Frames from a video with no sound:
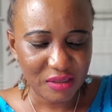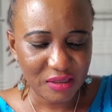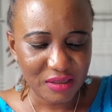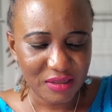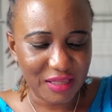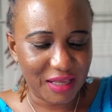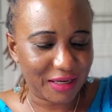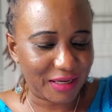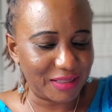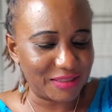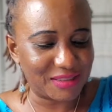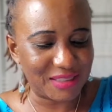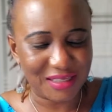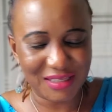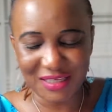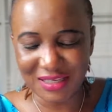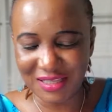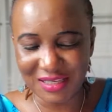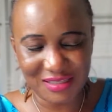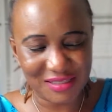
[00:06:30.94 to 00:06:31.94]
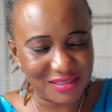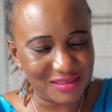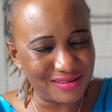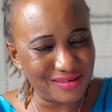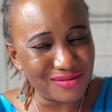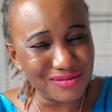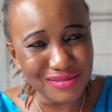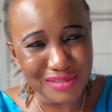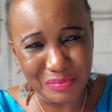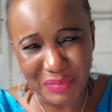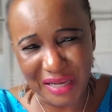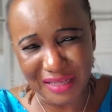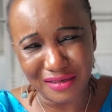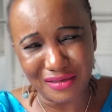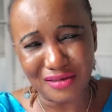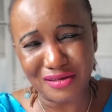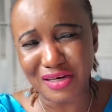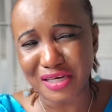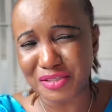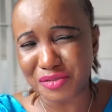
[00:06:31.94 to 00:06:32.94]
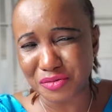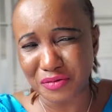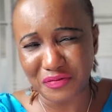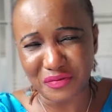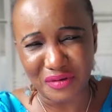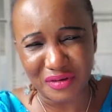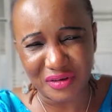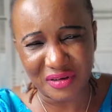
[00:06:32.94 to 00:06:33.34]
Like I said, it is only by the grace of